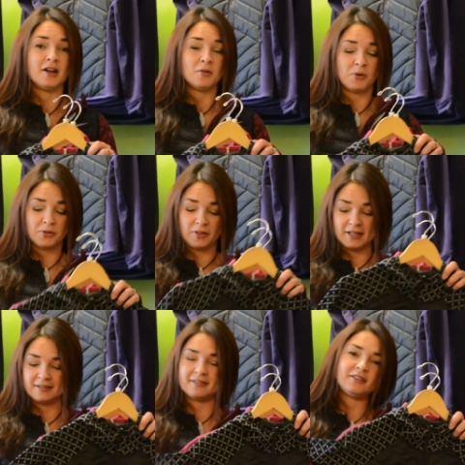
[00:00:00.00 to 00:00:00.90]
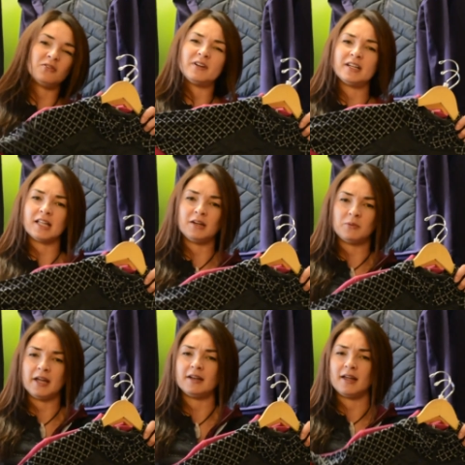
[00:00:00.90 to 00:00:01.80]
Both of these still very
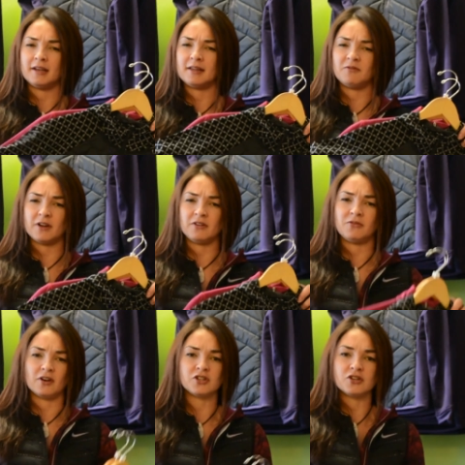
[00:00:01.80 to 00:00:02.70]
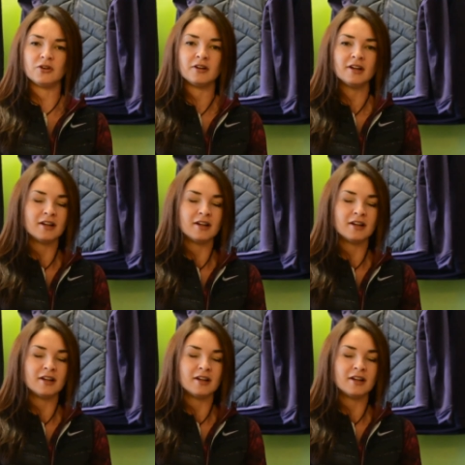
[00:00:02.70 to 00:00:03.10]
lightweight and very functional.